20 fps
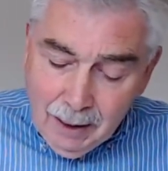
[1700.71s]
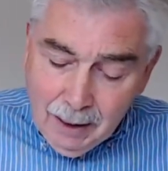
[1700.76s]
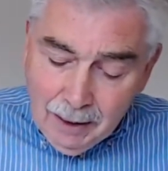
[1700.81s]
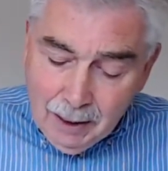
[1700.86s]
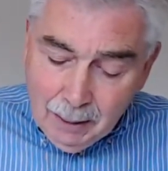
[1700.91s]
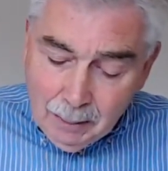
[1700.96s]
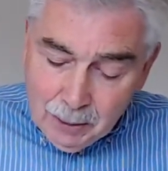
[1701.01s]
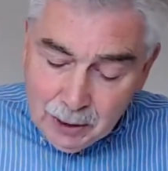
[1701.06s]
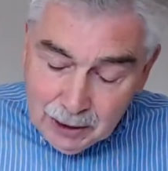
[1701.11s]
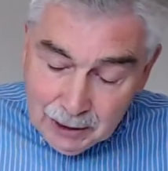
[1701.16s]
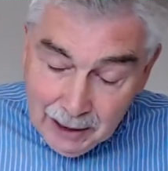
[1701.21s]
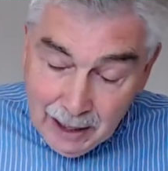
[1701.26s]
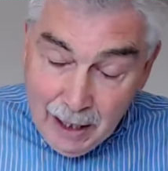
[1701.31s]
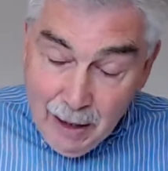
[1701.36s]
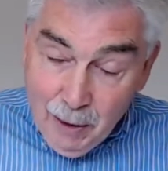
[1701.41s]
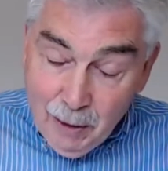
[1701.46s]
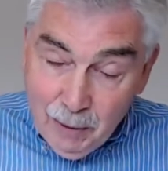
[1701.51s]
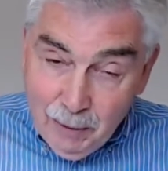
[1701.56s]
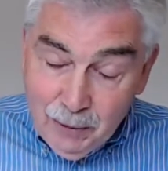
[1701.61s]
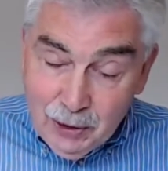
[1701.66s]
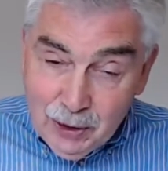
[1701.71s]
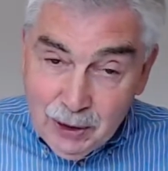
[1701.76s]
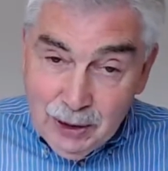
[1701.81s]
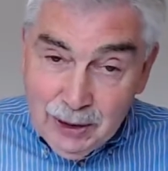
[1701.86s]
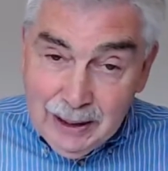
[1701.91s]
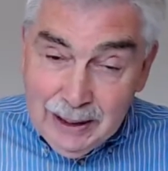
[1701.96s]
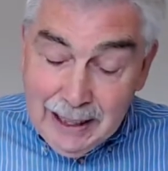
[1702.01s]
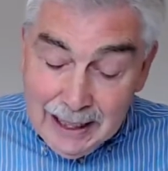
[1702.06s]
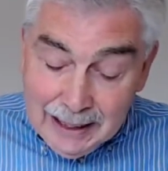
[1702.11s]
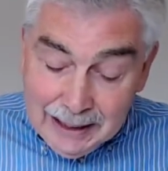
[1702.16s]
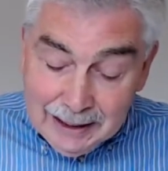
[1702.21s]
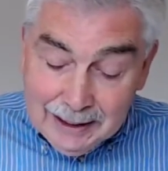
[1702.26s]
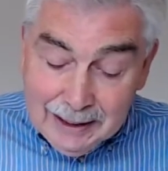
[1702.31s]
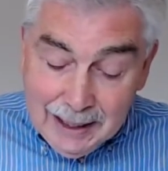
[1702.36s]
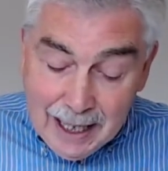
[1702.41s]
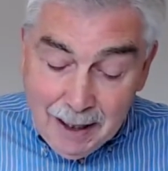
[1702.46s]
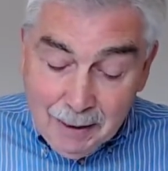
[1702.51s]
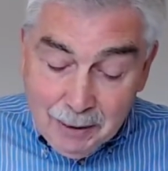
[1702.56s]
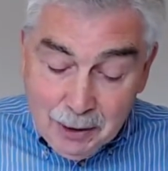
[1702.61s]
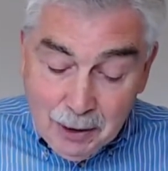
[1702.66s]
themselves get us
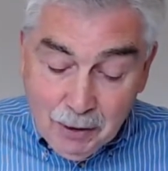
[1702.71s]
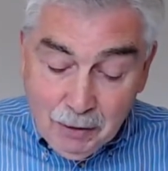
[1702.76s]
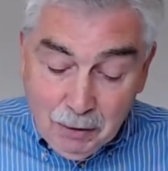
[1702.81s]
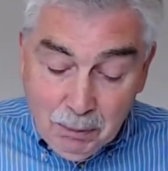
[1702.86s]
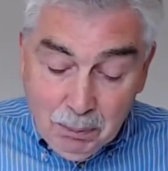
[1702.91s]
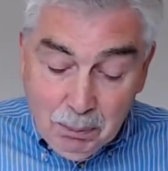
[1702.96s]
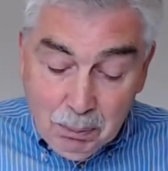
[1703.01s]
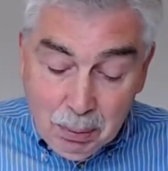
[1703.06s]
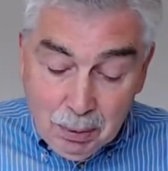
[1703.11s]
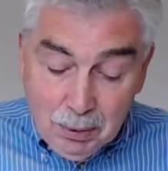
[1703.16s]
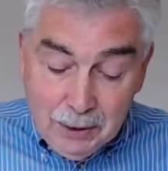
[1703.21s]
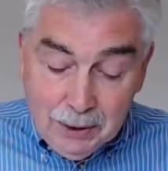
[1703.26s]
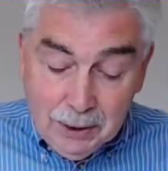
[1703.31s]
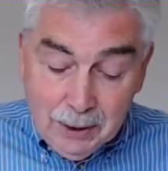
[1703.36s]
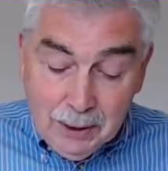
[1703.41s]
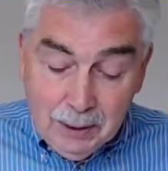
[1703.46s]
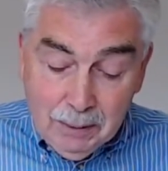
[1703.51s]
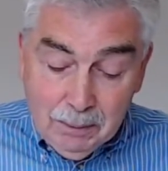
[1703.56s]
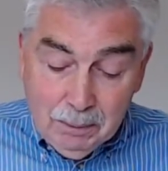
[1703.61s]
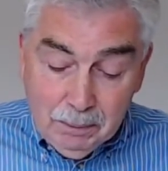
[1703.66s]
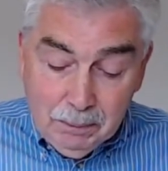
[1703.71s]
out of prison.